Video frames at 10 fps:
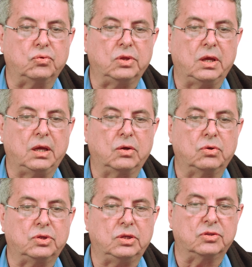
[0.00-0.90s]
to the
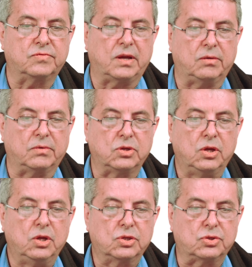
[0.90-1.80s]
continuous variables.
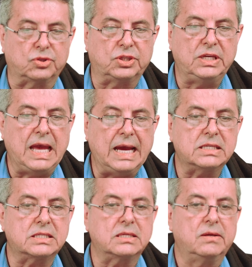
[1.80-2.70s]
So
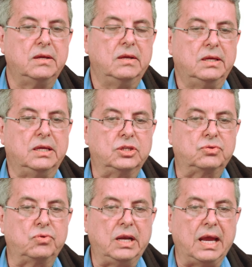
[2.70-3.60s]
Cx
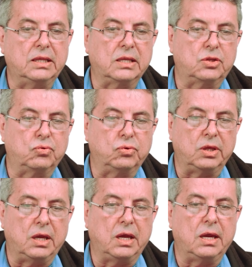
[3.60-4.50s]
is related to
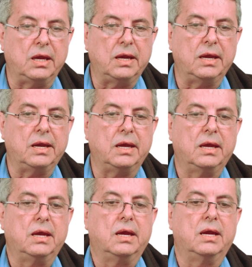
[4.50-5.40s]
the
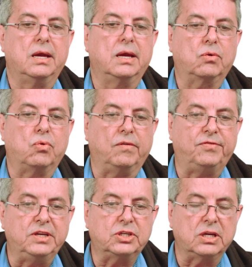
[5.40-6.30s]

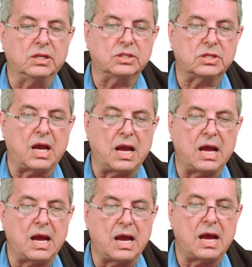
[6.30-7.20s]
coefficients
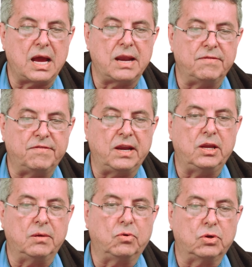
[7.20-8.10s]
and
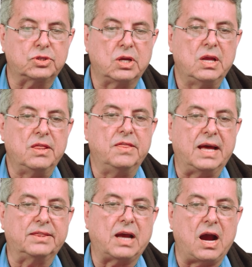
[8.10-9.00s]
variables
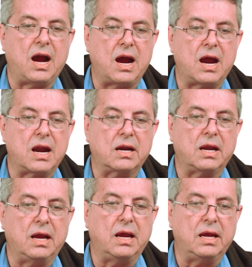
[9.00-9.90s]
that
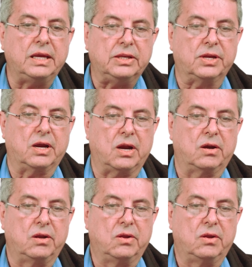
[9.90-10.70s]
are integer,